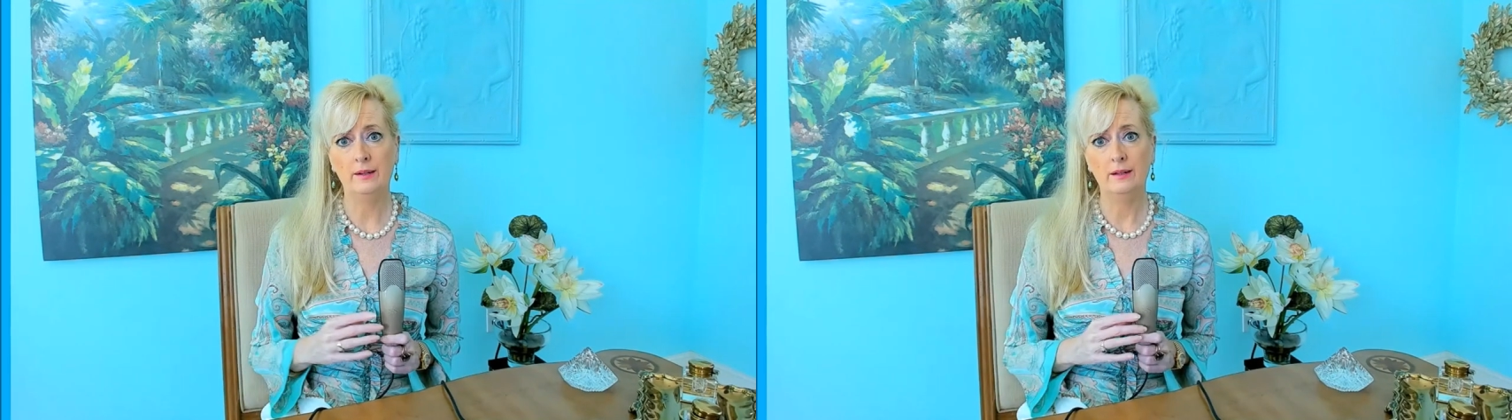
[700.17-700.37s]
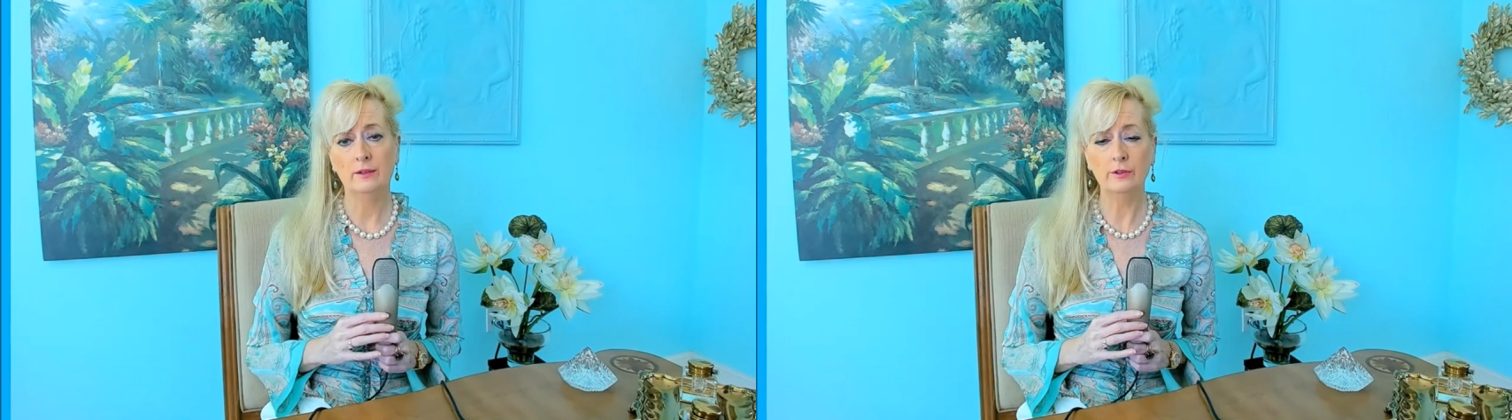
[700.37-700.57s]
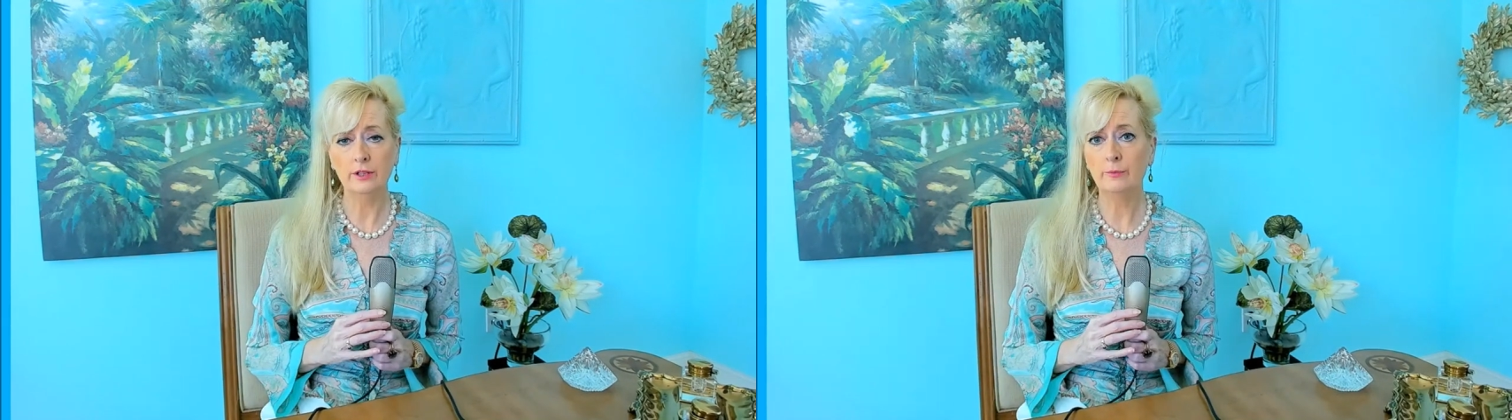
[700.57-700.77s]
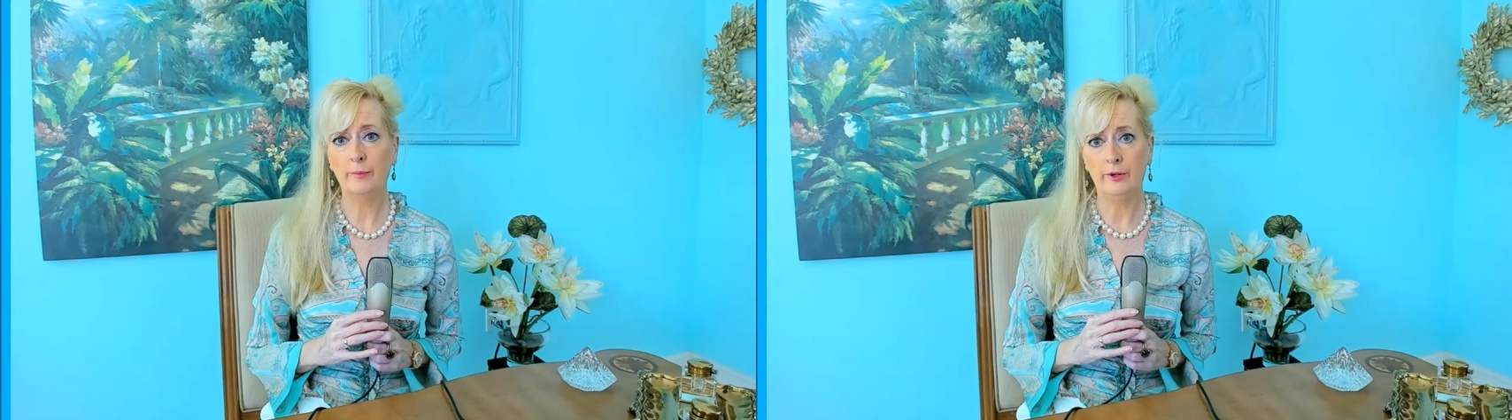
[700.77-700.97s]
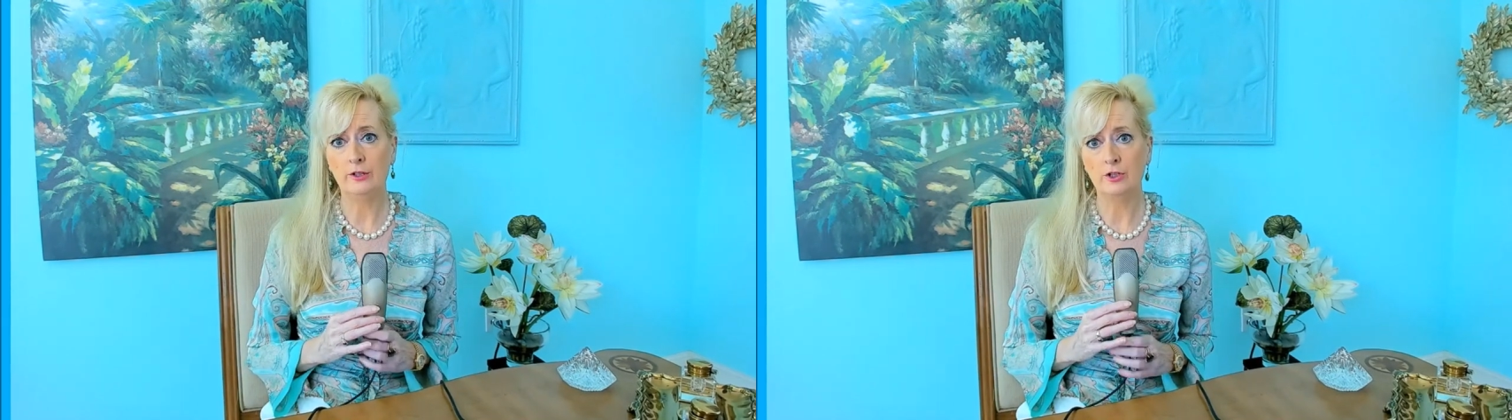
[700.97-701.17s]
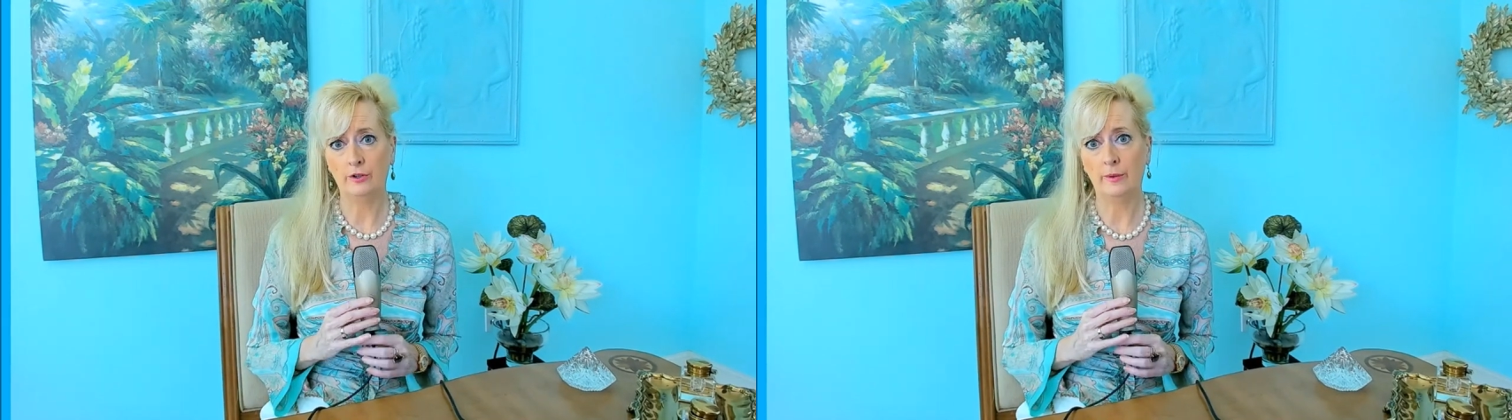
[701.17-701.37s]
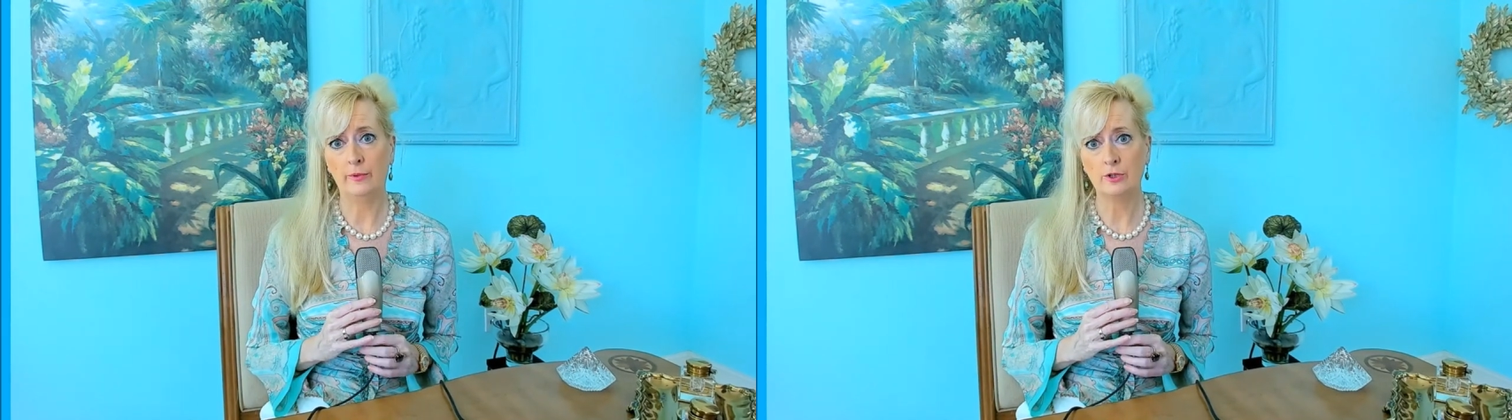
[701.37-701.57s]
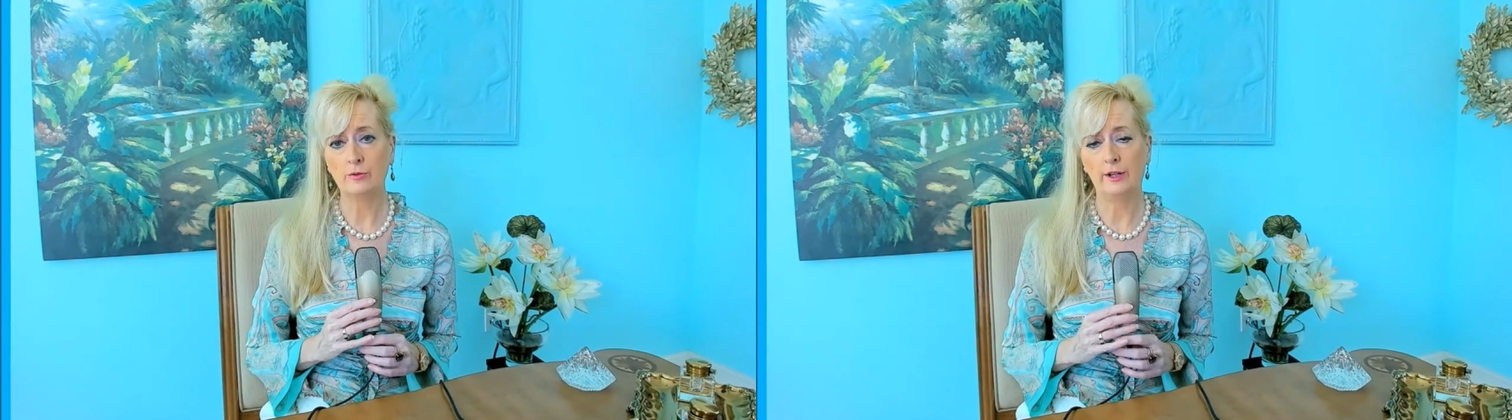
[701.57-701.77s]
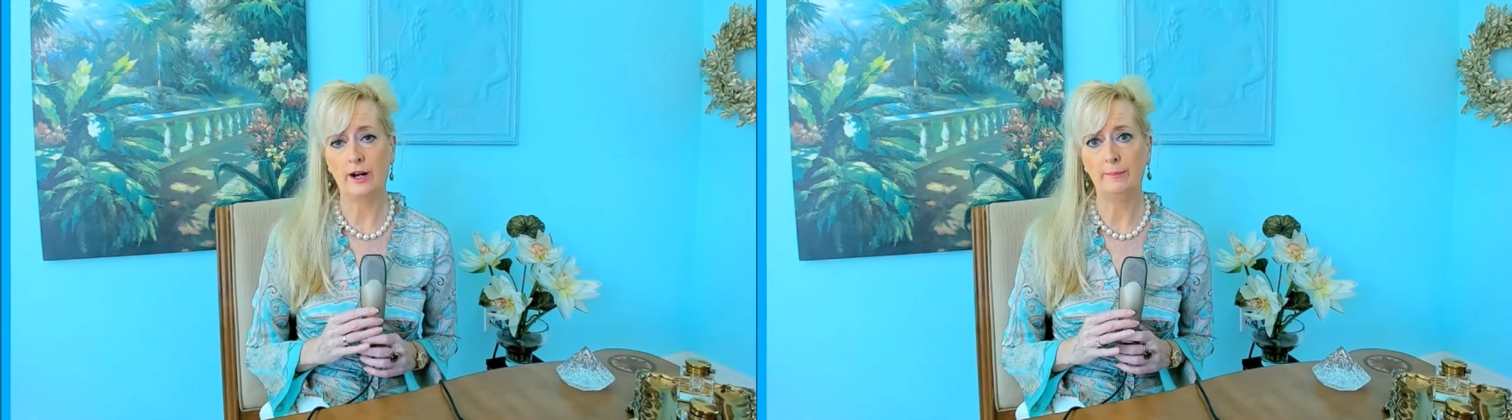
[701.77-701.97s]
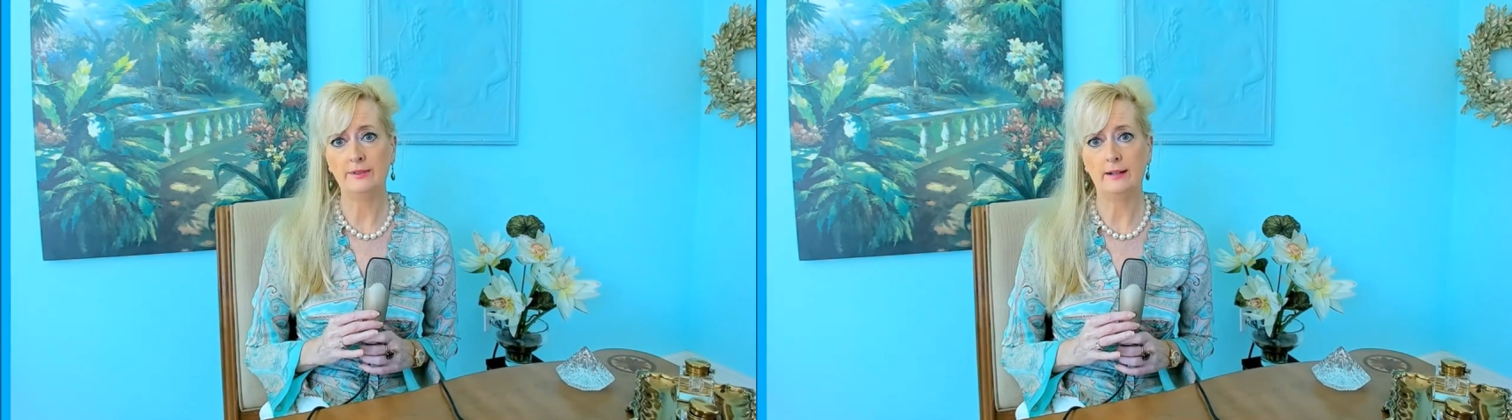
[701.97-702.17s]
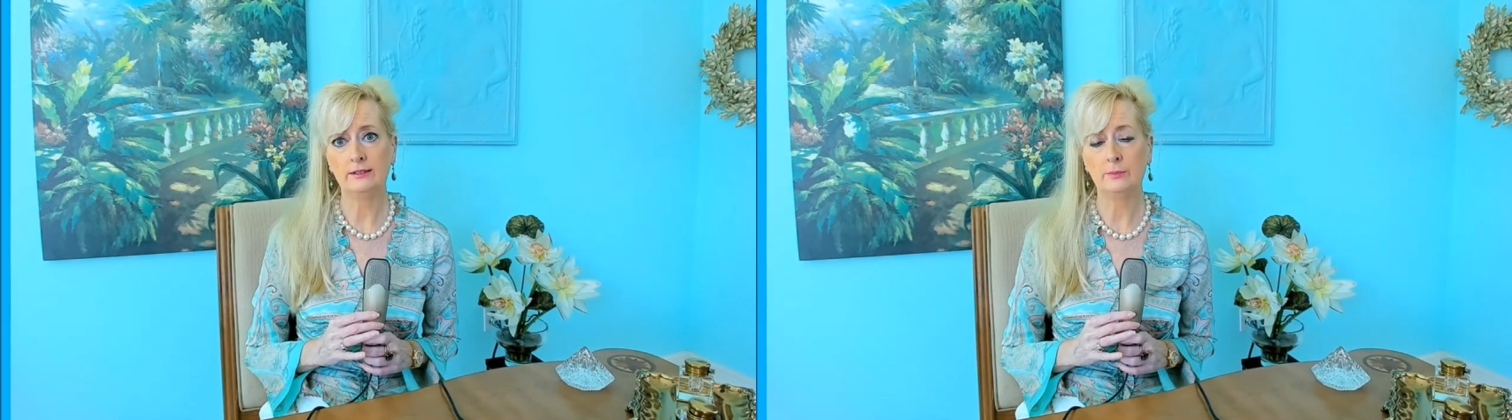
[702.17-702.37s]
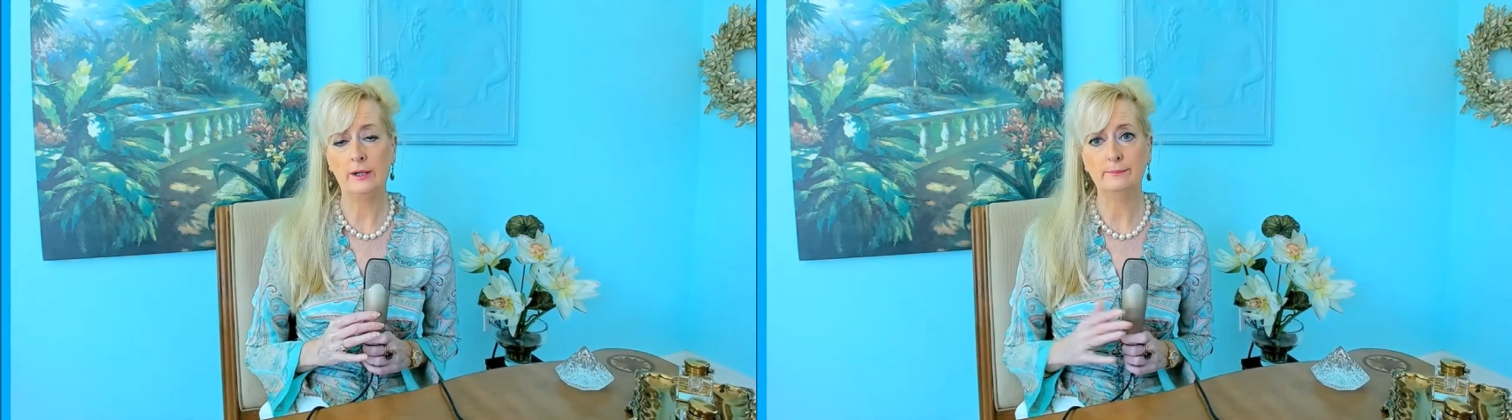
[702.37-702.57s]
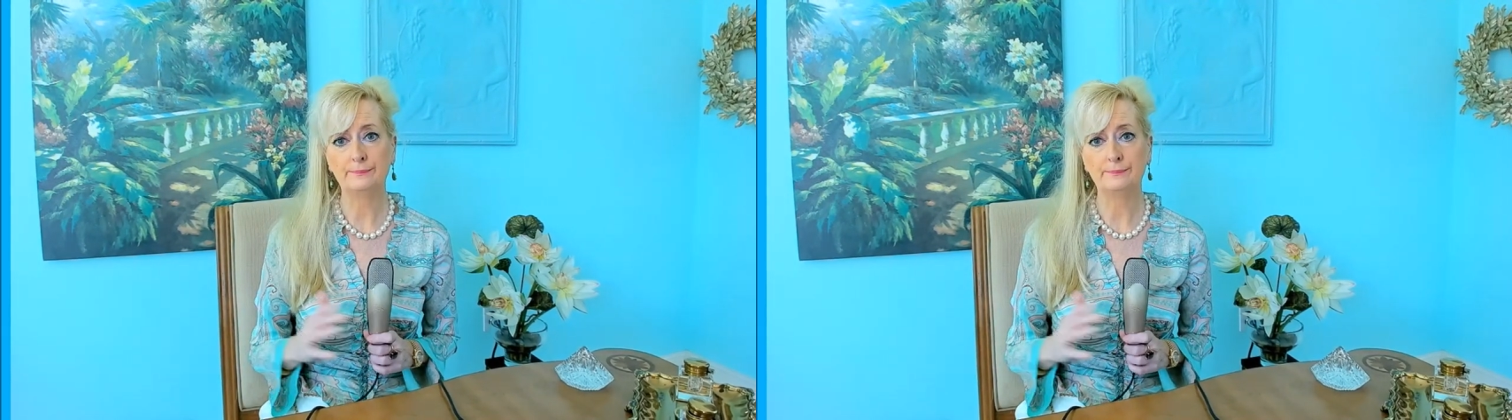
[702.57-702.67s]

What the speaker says: including women and children, which really upsets me.